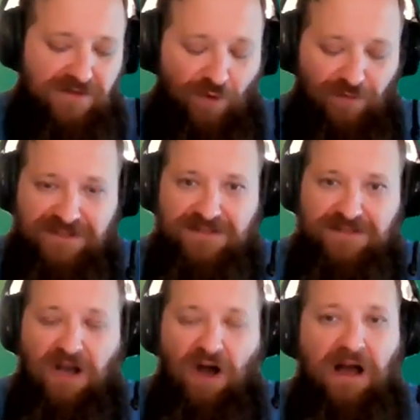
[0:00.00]
gold
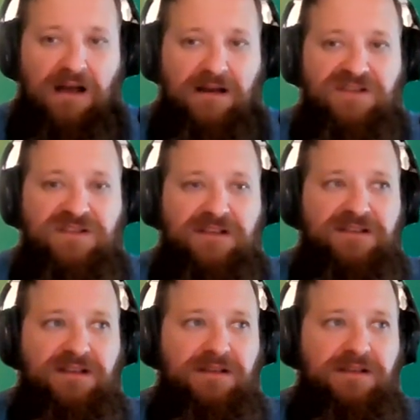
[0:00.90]
is uh,
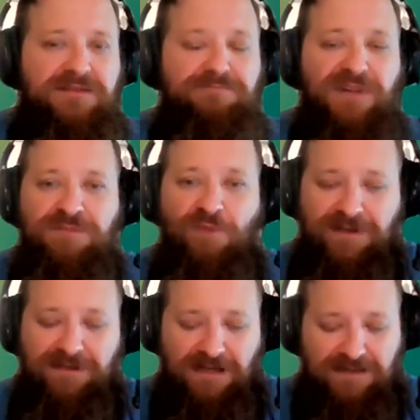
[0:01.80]
is is much more
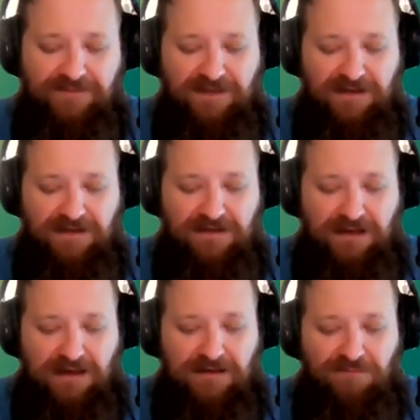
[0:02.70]
conductive than
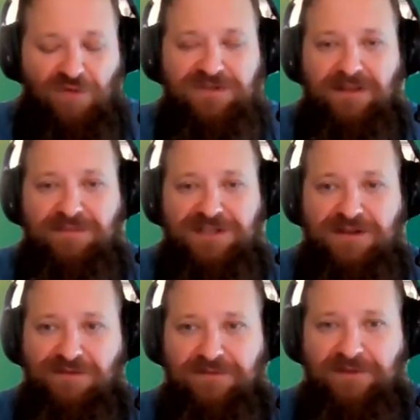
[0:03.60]
uh, most other
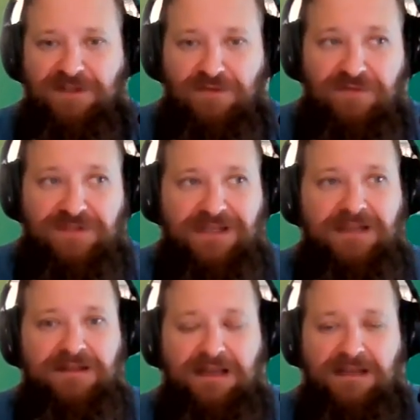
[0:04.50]
materials we use
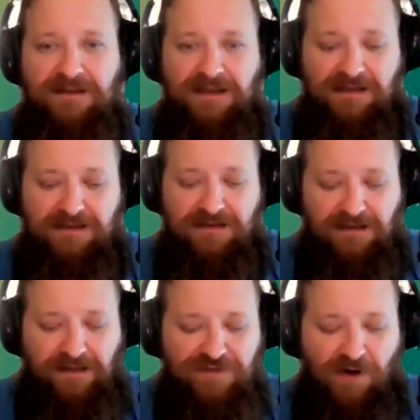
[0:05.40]
in day-to-day
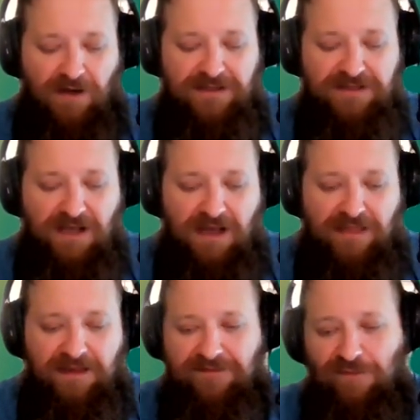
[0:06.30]
electronics.
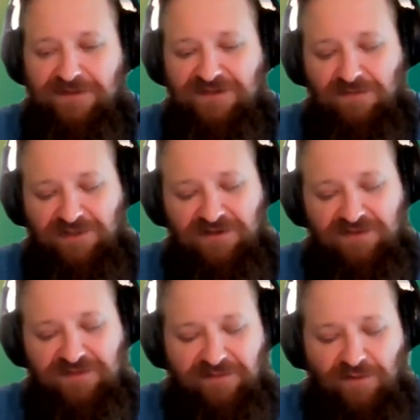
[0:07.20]
Therefore, it's normally
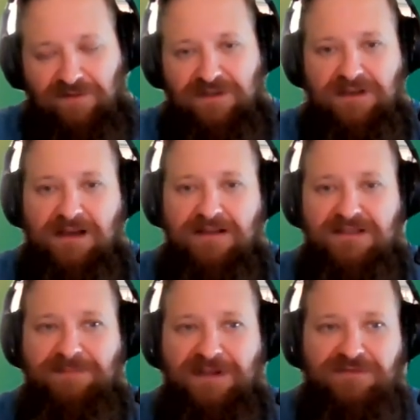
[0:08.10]
used for only uh,
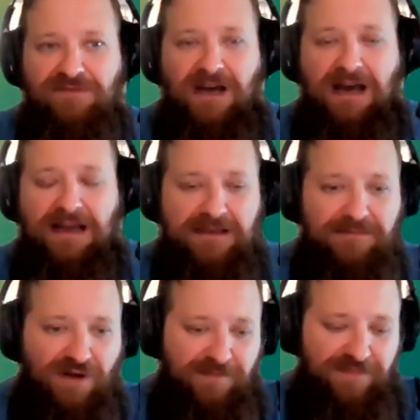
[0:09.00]
special
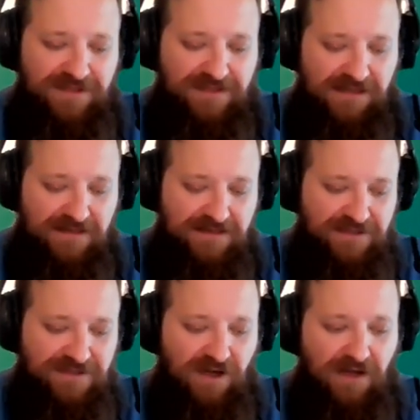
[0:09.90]
high-end purposes, uh,
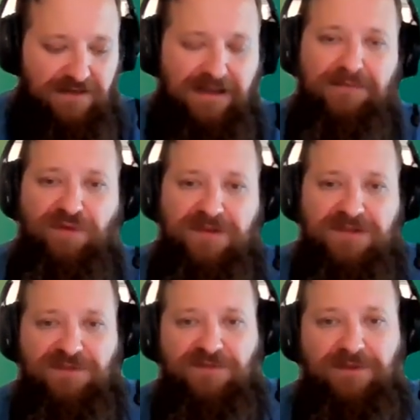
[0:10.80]
such as contact
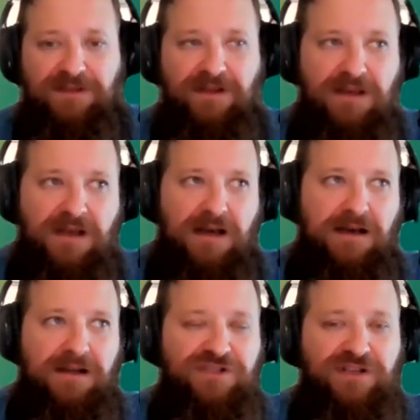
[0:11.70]
points between
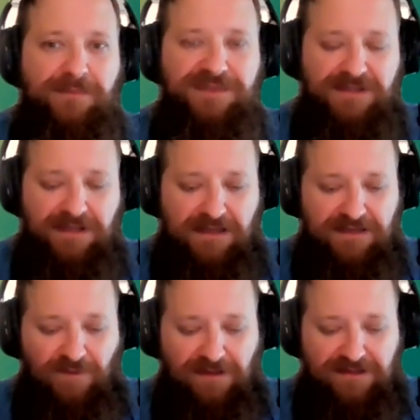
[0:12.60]
uh, chips
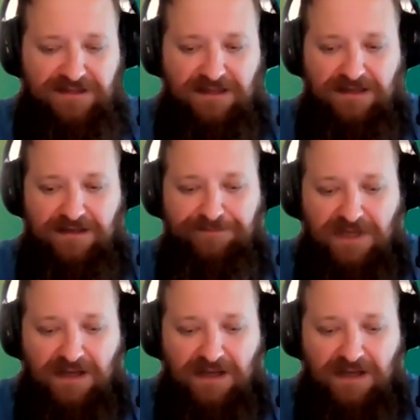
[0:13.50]
as well as uh,